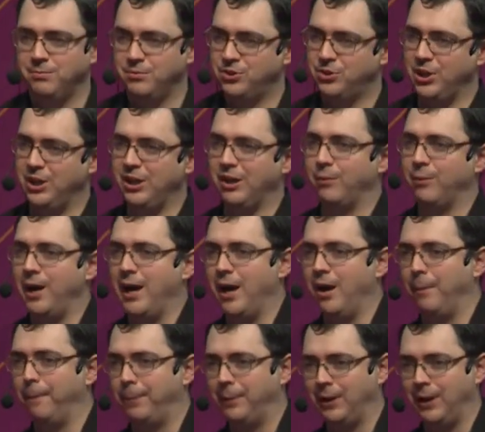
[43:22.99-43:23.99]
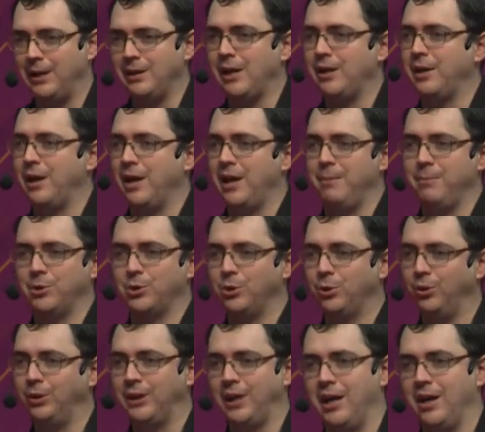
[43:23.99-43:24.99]
sitting around playing a game,
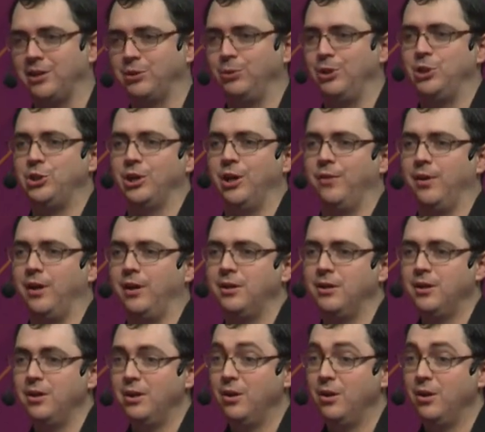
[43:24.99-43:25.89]
calling out to each other,